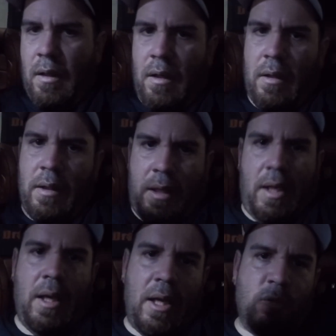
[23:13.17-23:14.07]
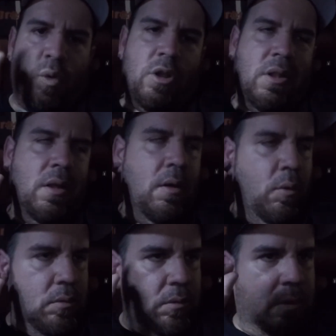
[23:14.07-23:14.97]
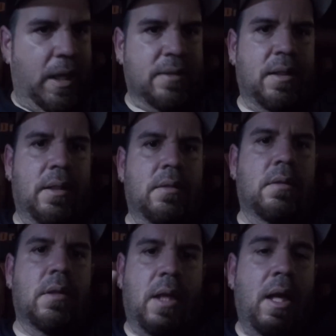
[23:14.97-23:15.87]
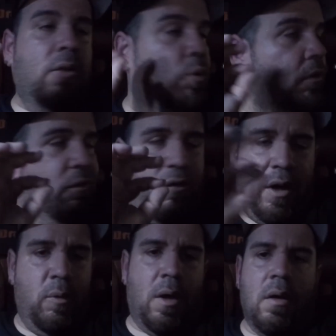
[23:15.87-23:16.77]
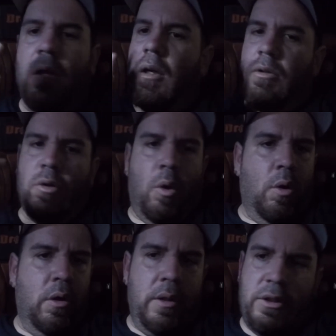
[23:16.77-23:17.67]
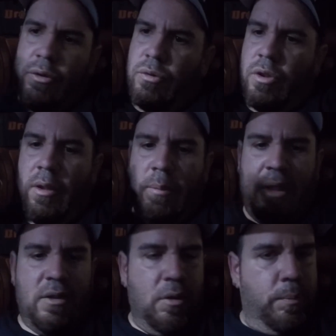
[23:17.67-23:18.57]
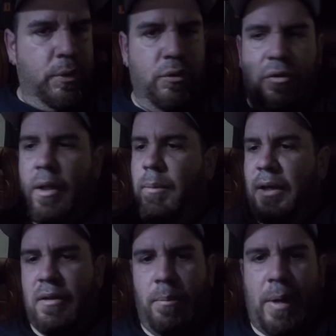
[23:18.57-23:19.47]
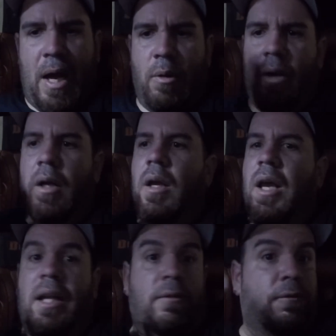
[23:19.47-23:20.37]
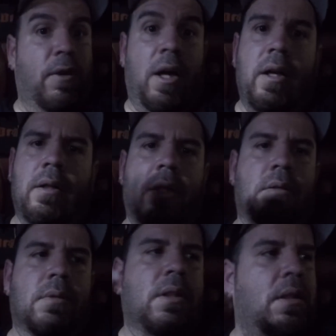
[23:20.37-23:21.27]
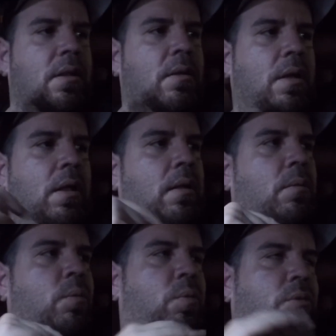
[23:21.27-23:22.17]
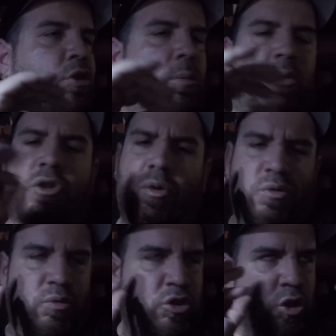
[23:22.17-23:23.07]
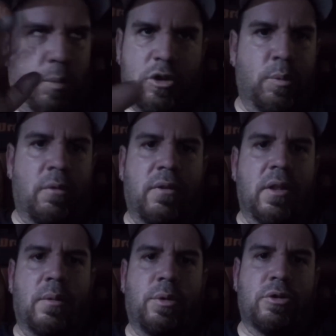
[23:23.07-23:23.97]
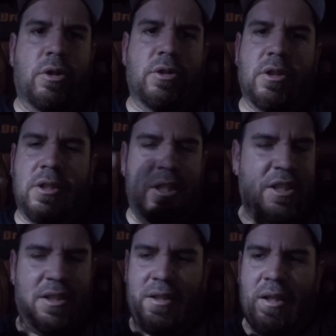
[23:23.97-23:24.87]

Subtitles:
the kit has worked excellent. The kit has worked very well. No oil issues. It makes good boost. It makes good power. It's fun. The turbos are so much more fun than a Pro Charger because it just